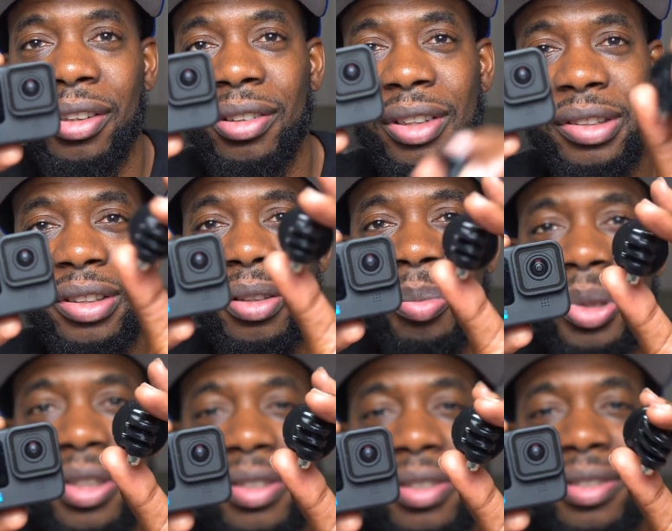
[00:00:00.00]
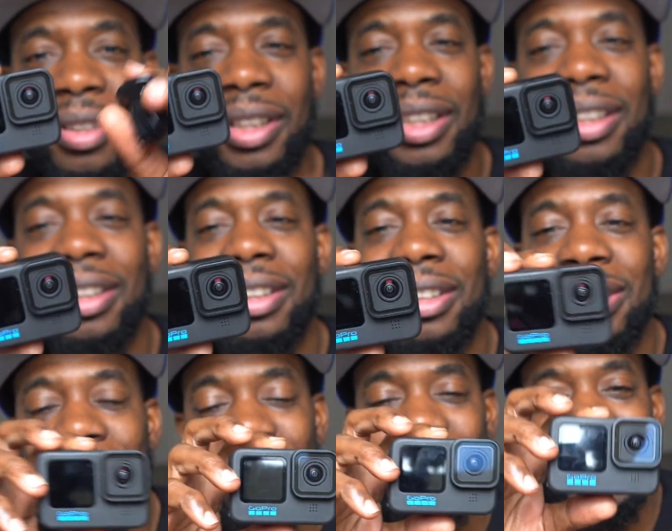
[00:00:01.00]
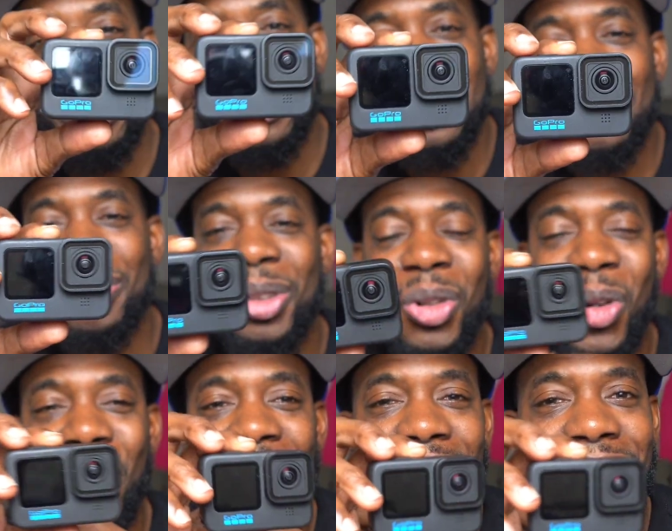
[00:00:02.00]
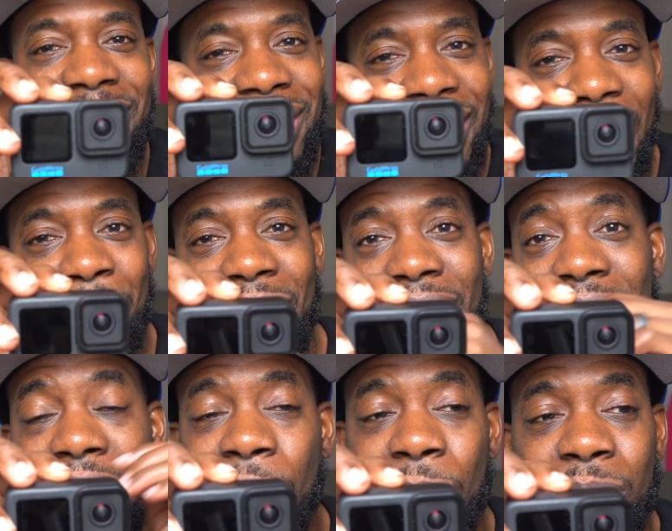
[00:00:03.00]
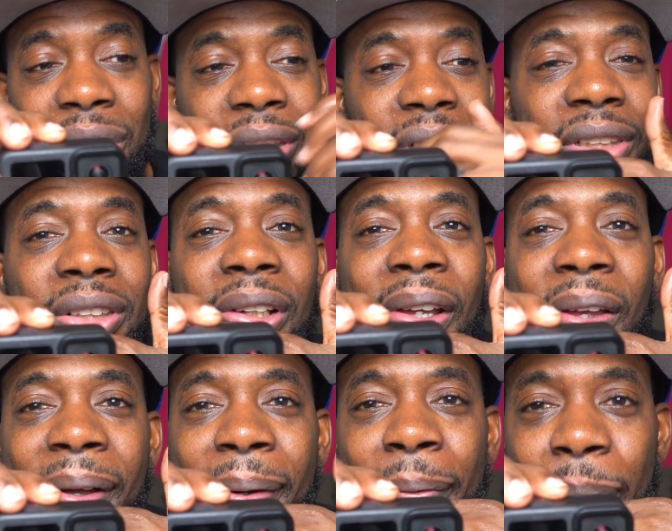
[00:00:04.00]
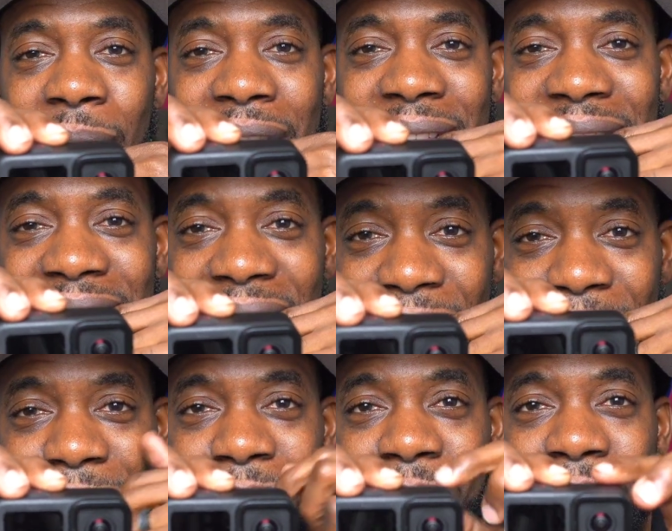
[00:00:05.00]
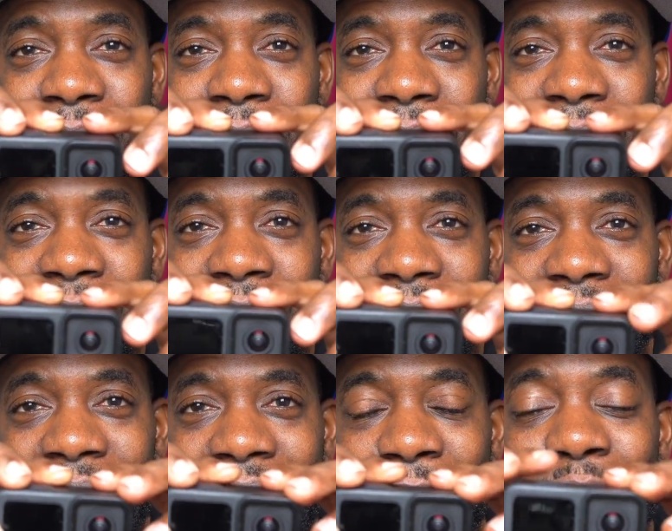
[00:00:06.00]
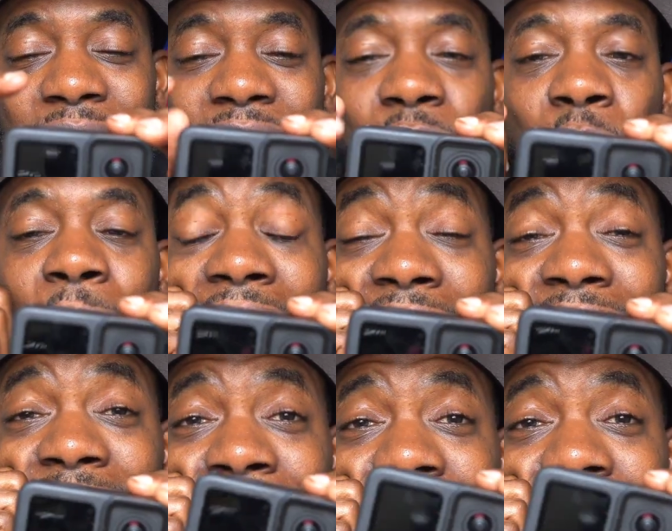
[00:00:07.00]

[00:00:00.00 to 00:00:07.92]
this little piece. So I'm like this recording. I mean, it came out pretty good, but still, I was so mad the